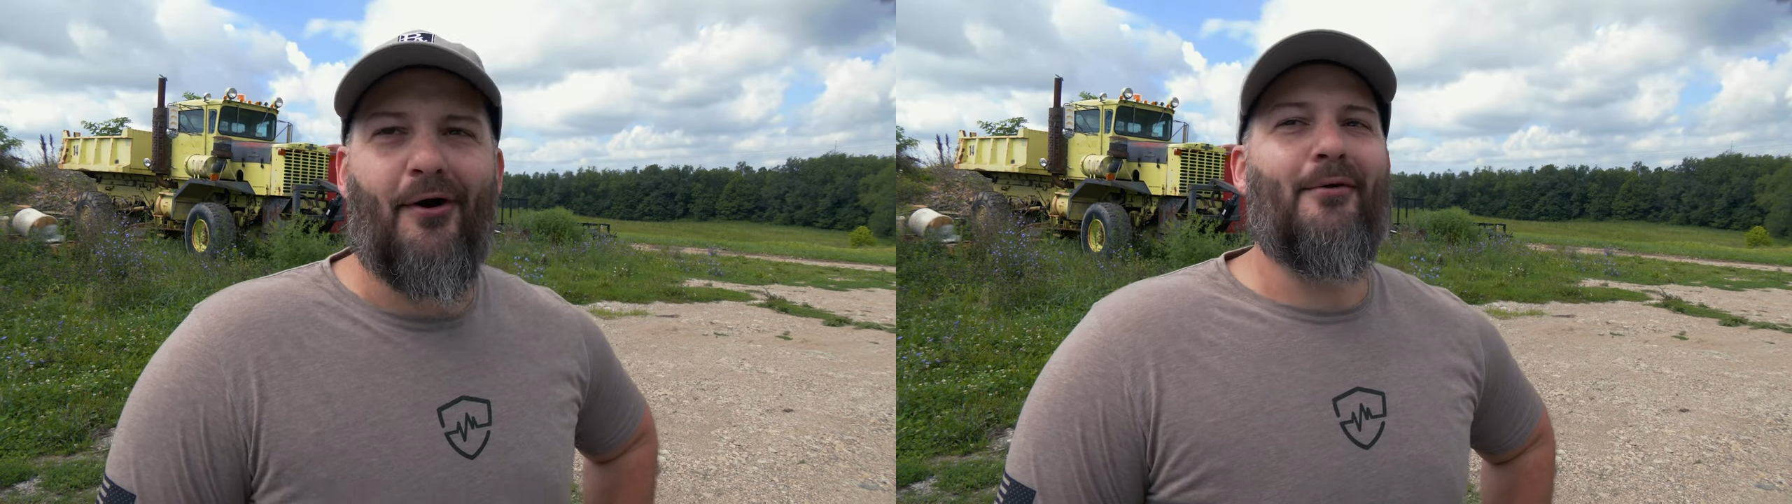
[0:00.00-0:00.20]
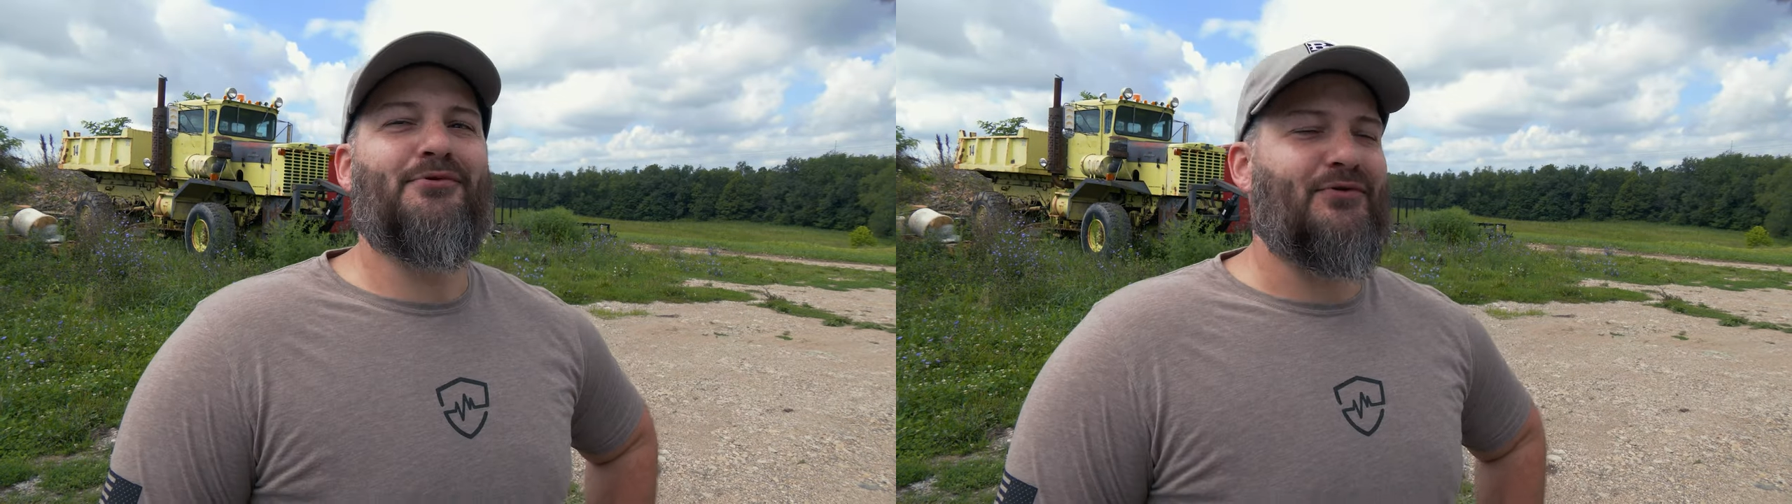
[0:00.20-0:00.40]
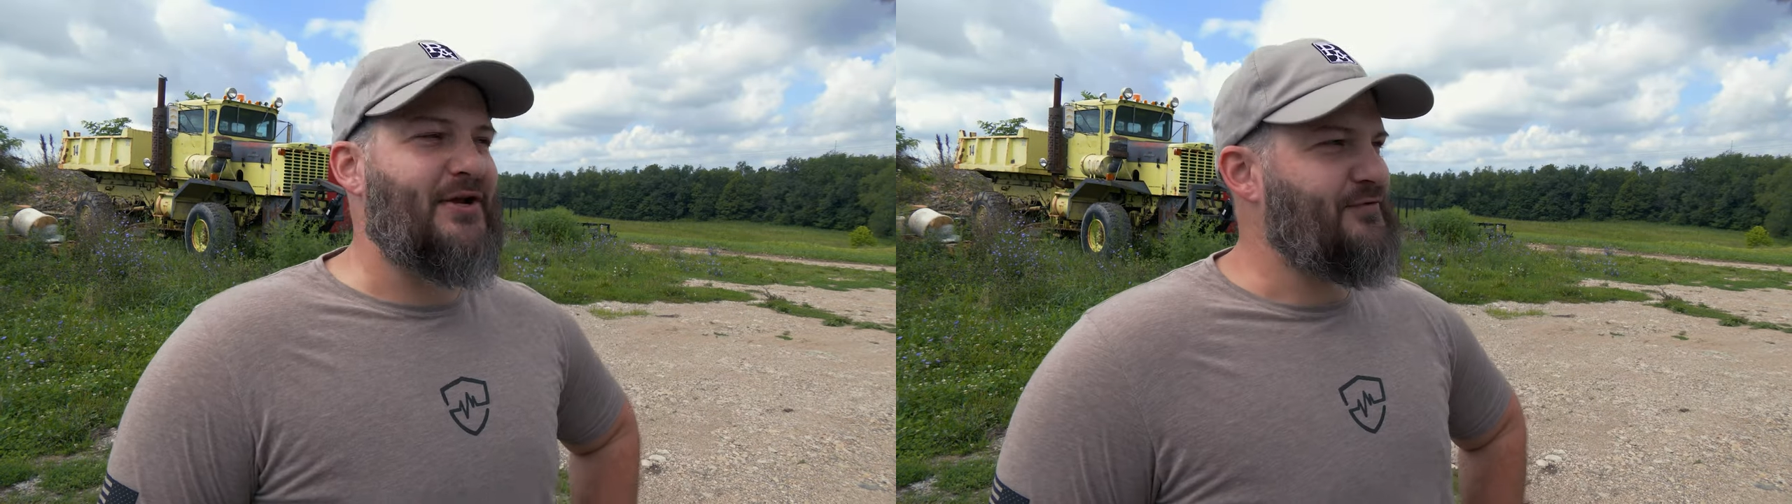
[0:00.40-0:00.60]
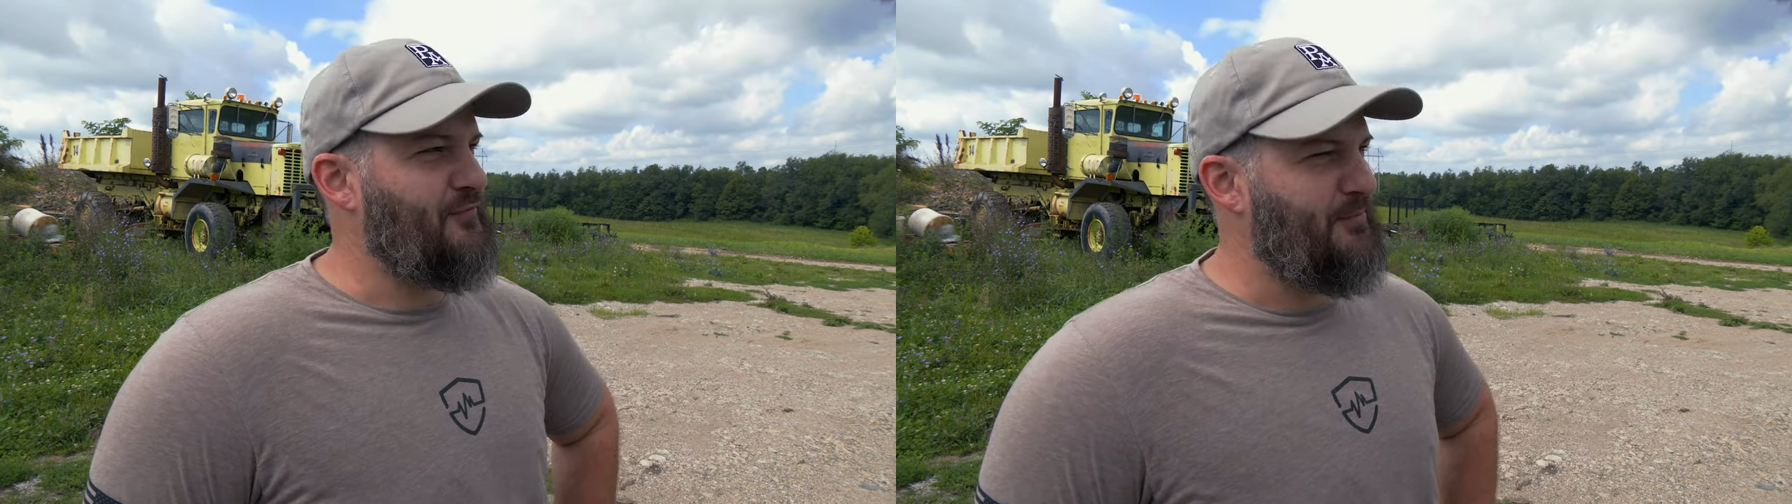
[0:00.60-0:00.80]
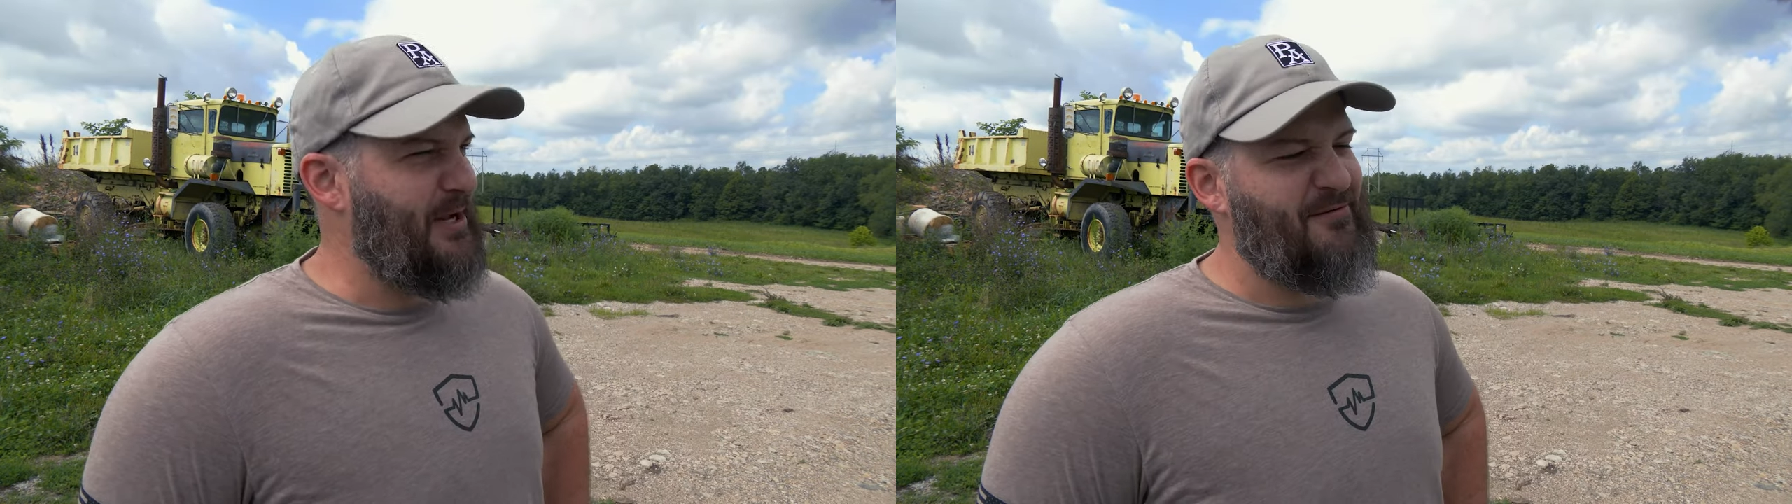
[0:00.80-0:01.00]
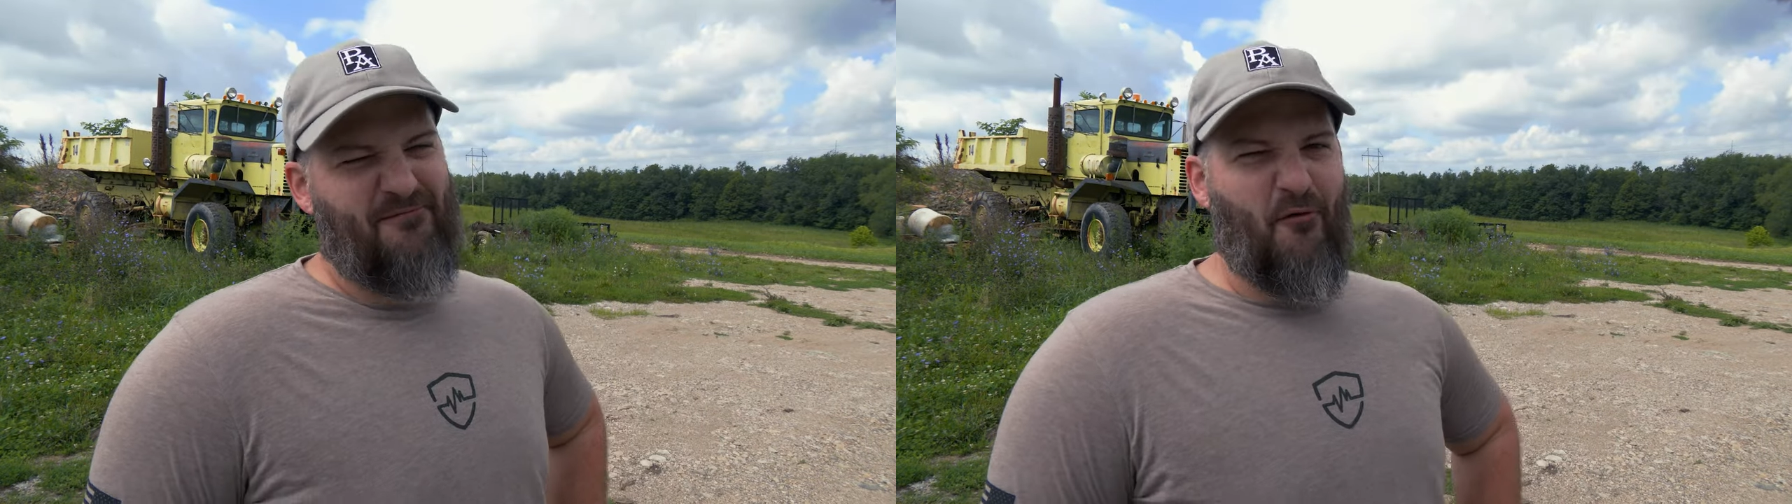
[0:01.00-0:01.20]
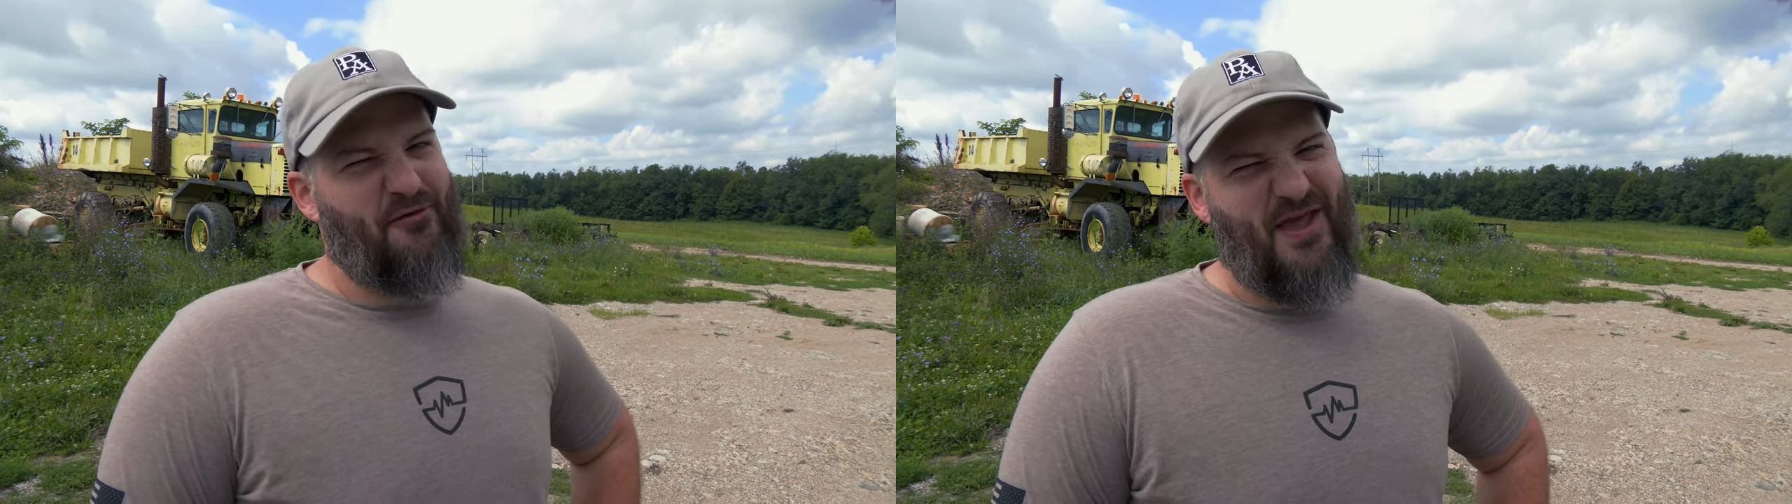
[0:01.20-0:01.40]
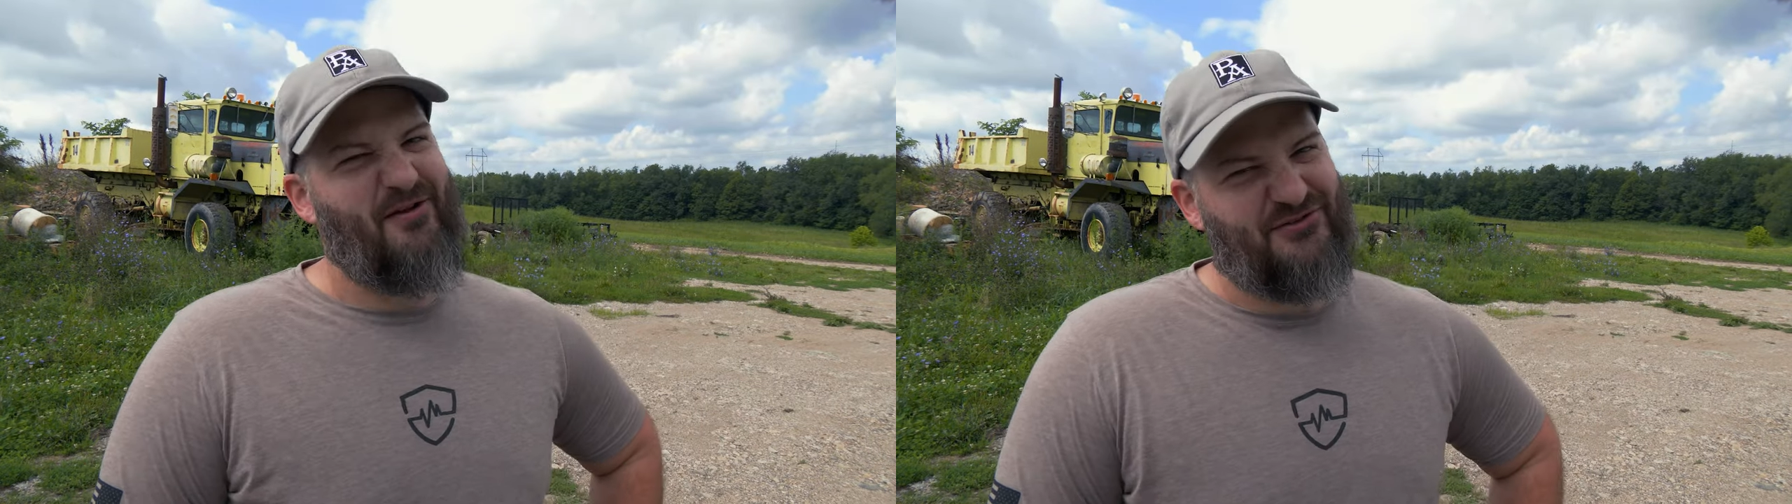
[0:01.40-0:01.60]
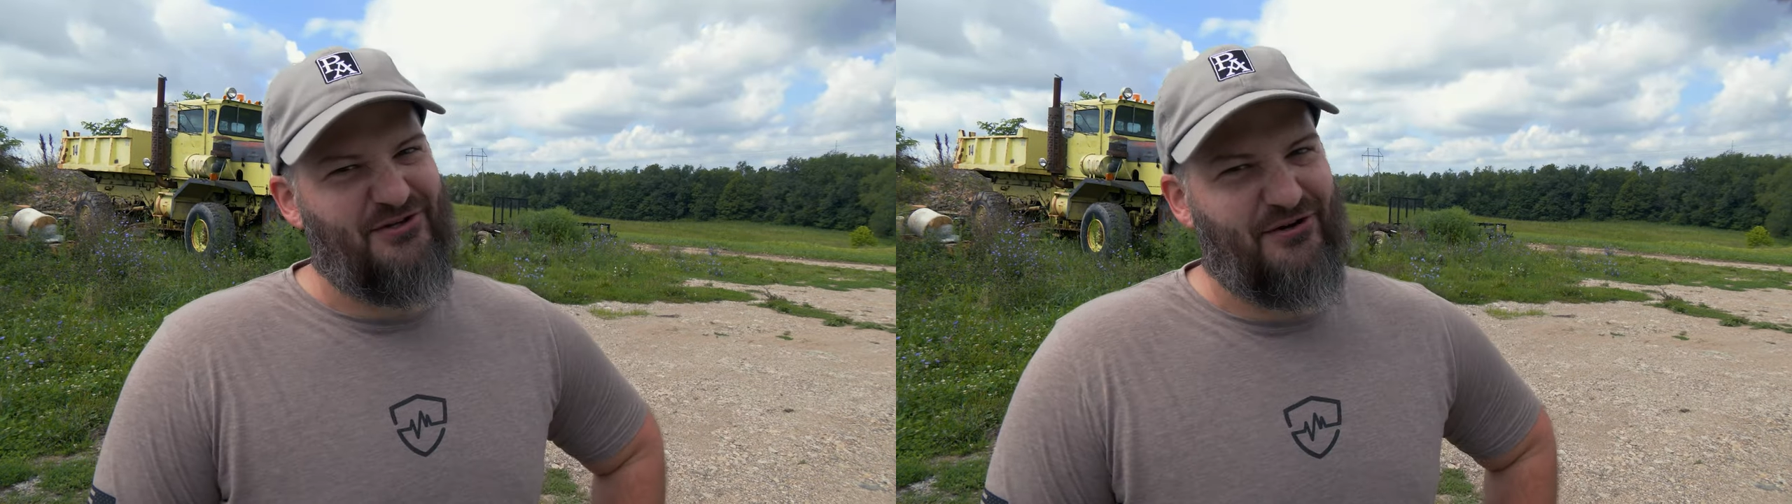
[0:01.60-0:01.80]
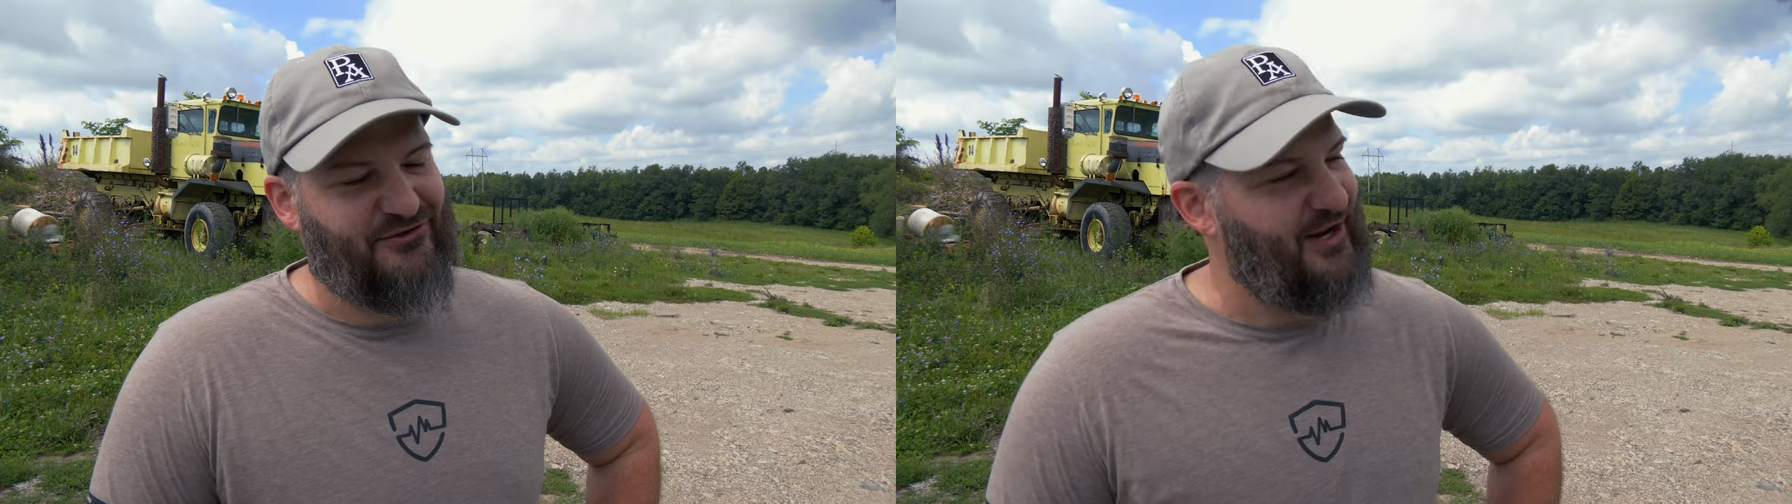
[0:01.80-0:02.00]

arms race for about four thousand years